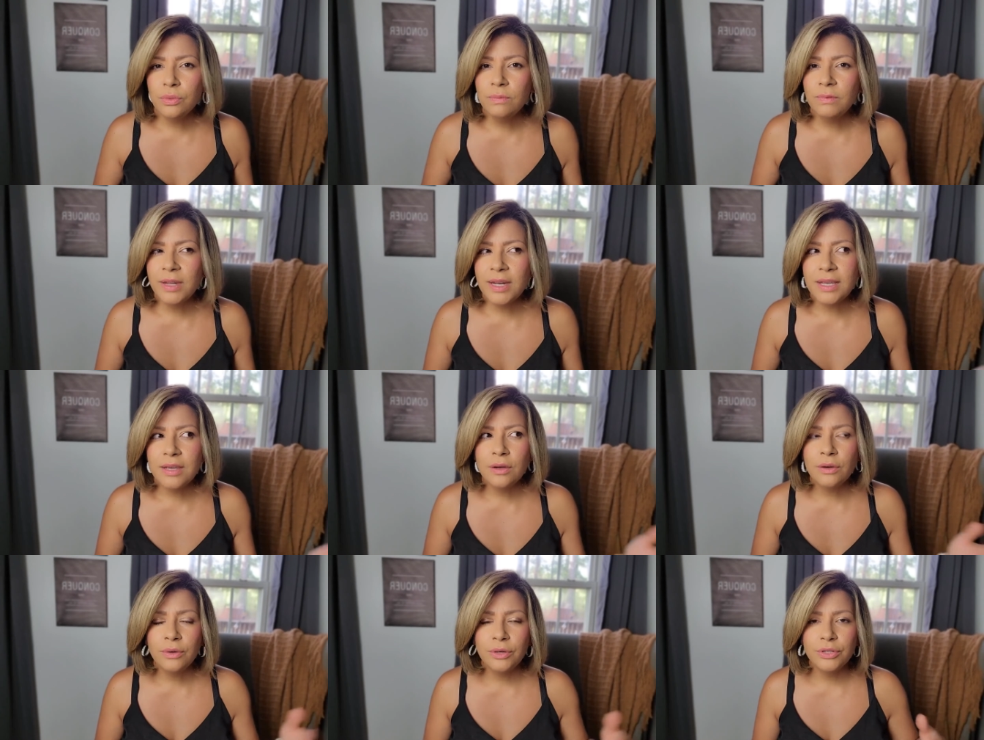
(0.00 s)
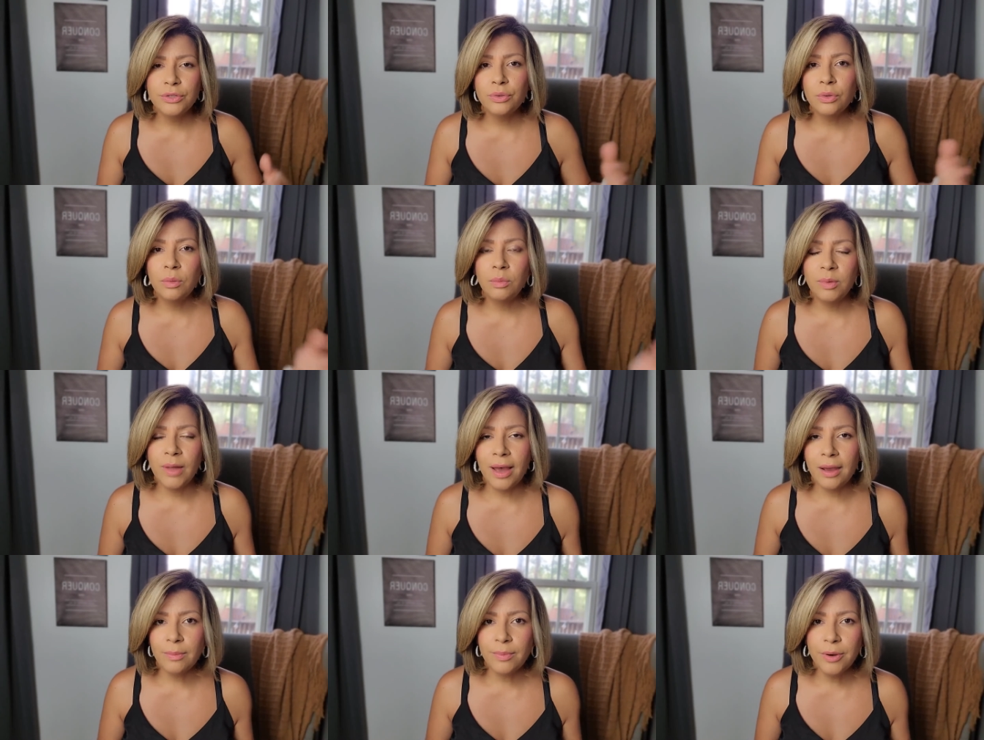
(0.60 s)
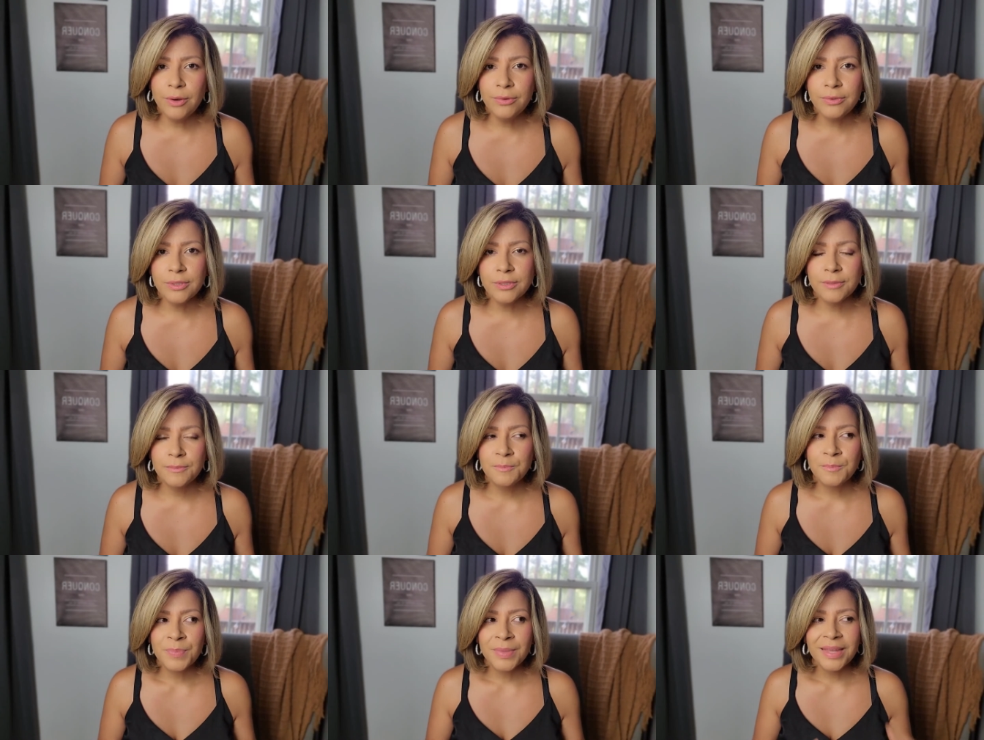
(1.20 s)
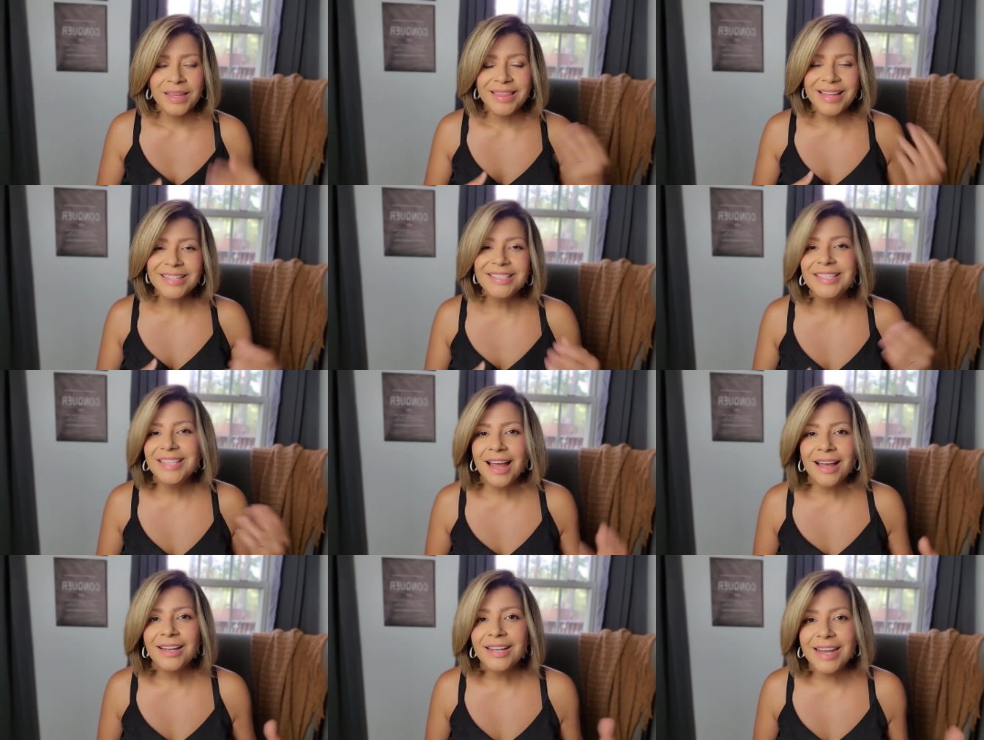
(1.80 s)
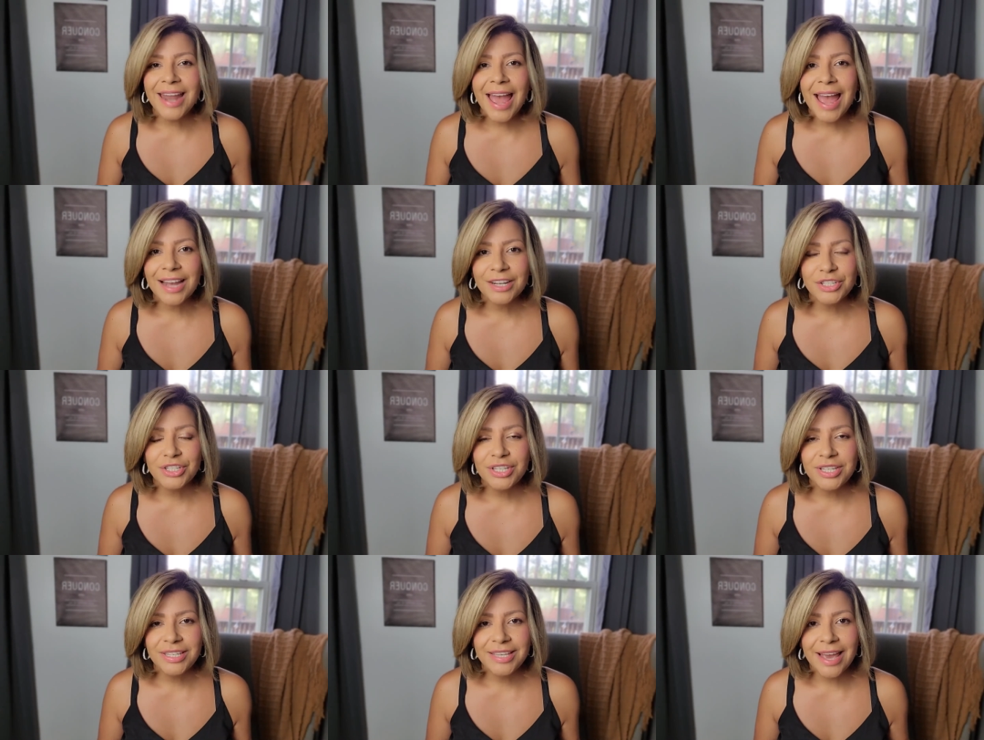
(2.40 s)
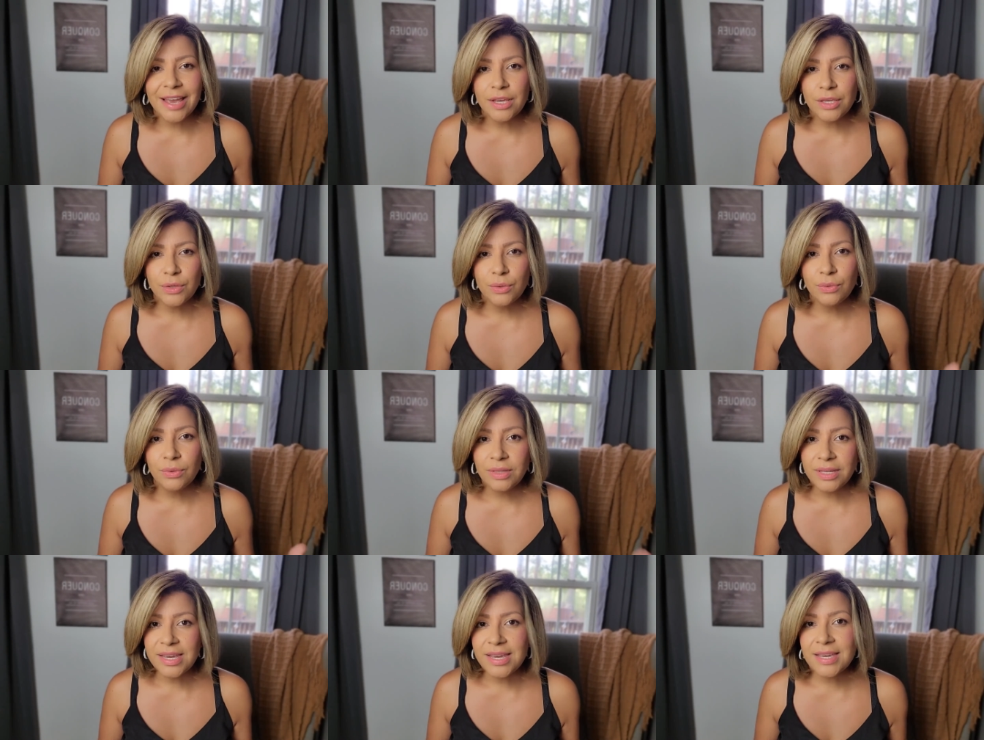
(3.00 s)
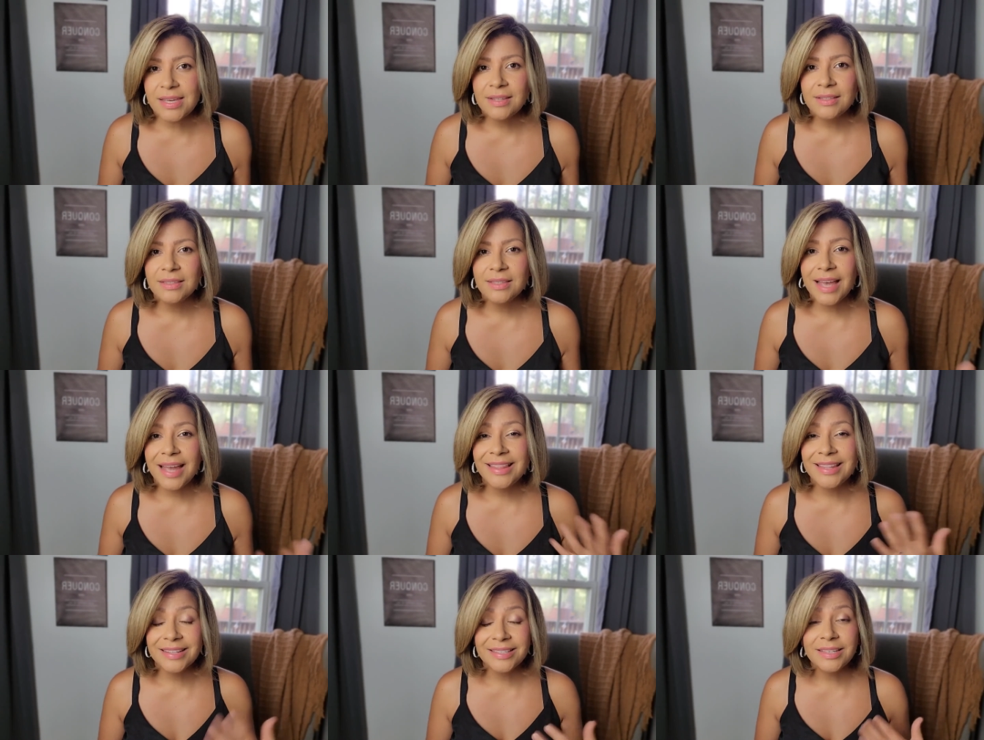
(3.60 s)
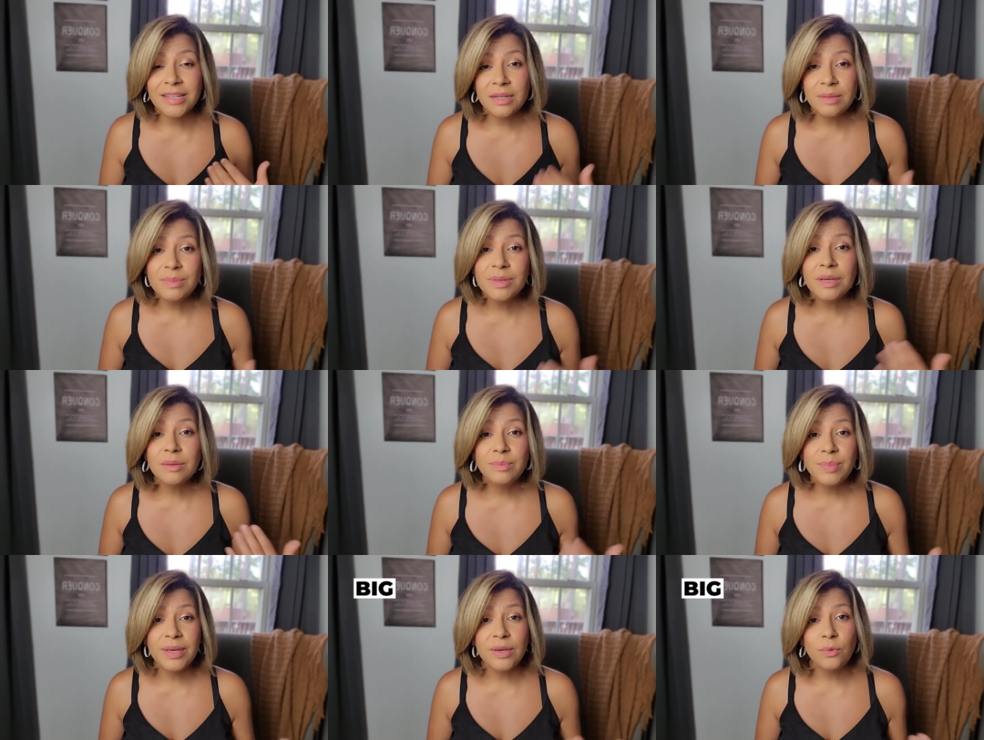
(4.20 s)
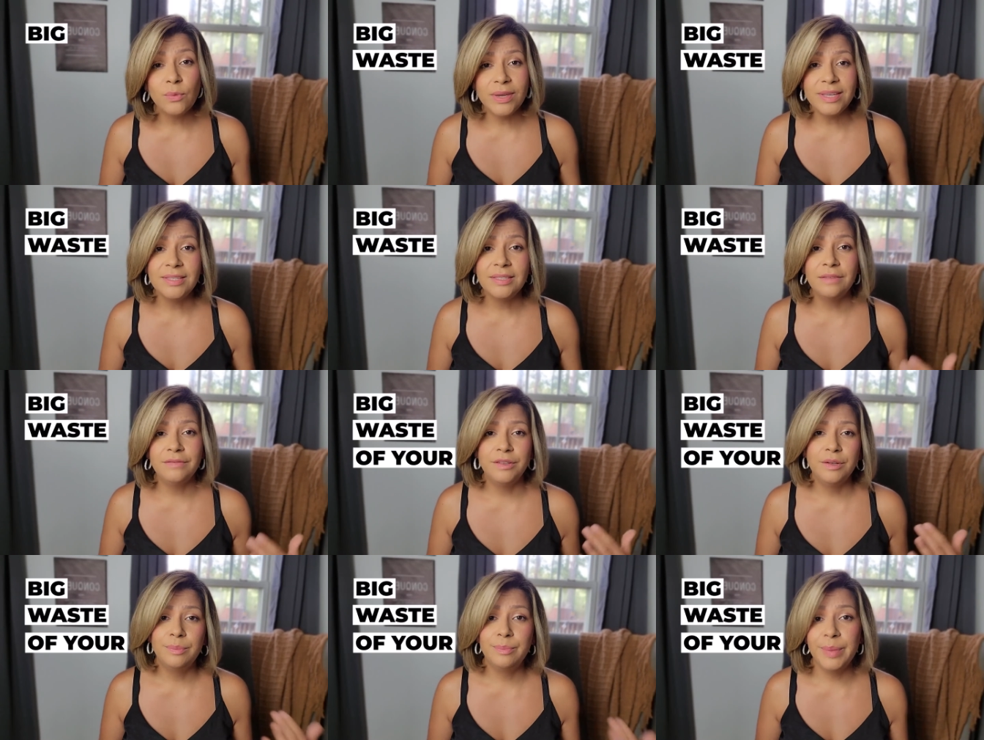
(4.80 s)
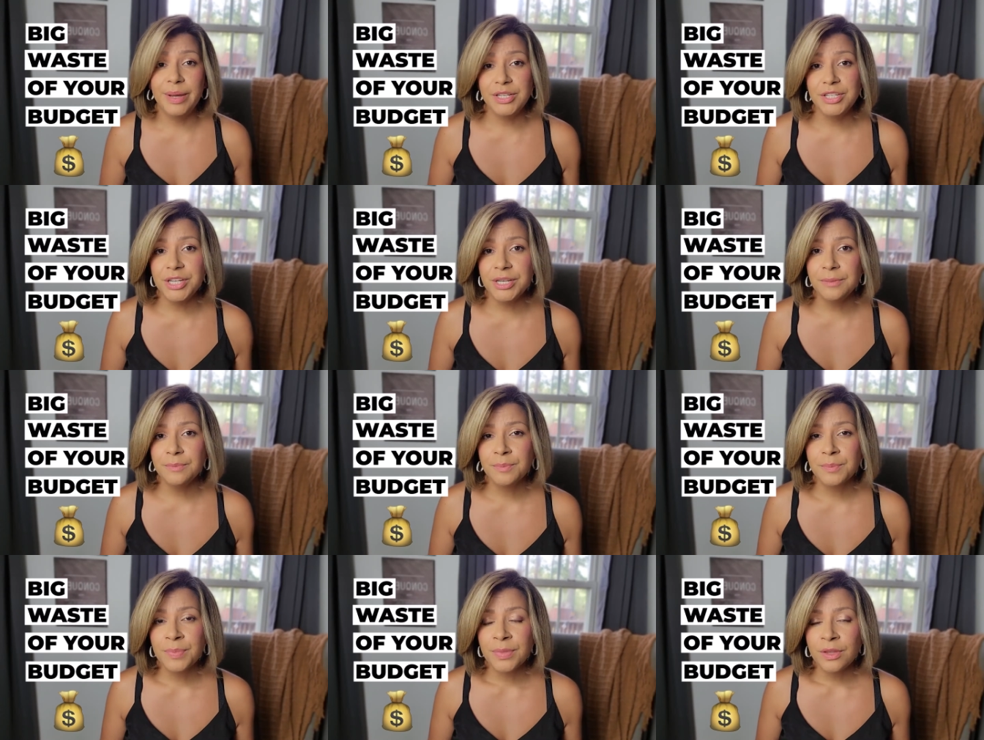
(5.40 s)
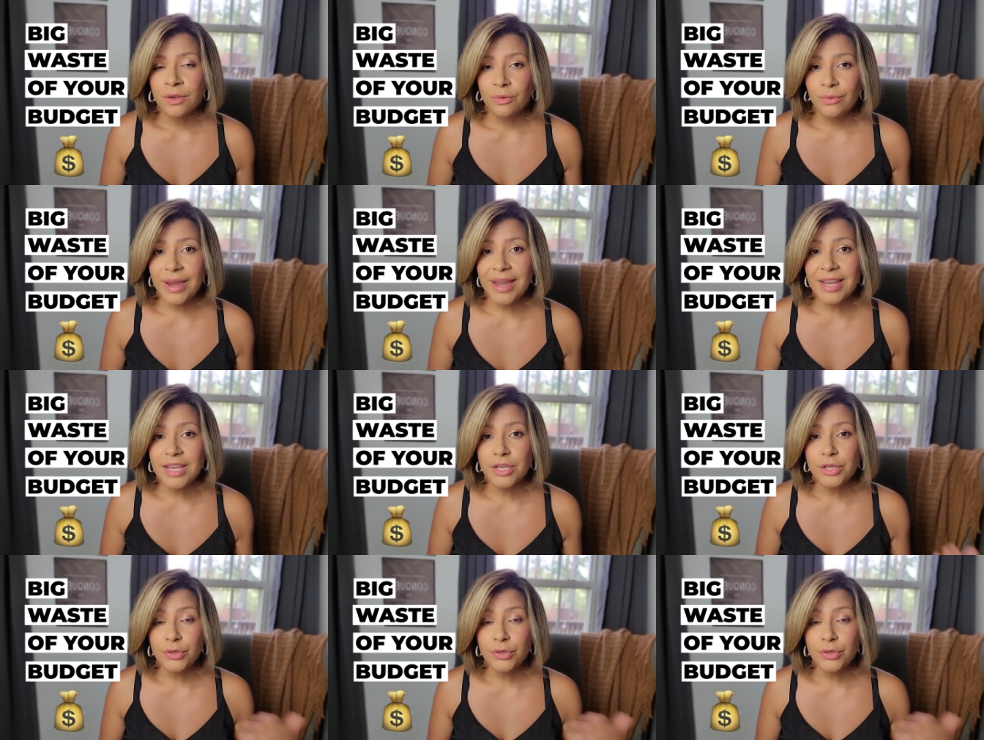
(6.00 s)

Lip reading: video or to a blog post, that's not going to actually get you leads, and that's going to be a big waste of your budget, right?